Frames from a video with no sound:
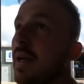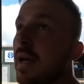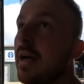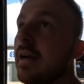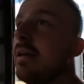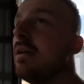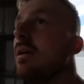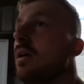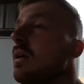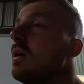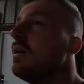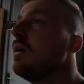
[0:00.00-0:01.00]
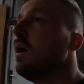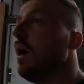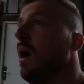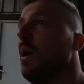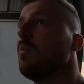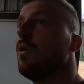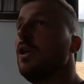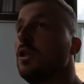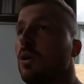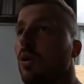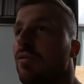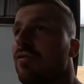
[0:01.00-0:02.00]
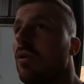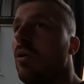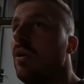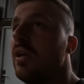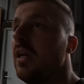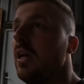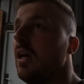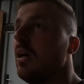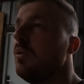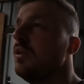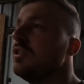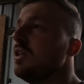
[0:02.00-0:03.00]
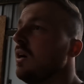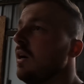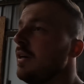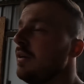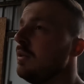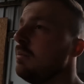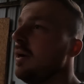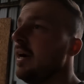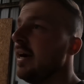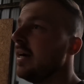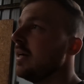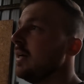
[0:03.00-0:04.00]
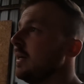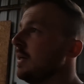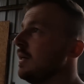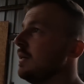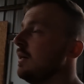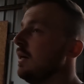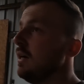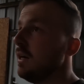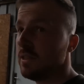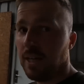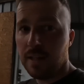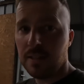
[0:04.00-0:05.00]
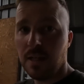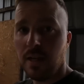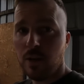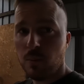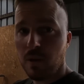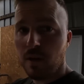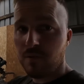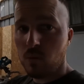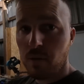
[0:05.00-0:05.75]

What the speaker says: then pretty sure Friday we started on the back. Dad did a little bit over the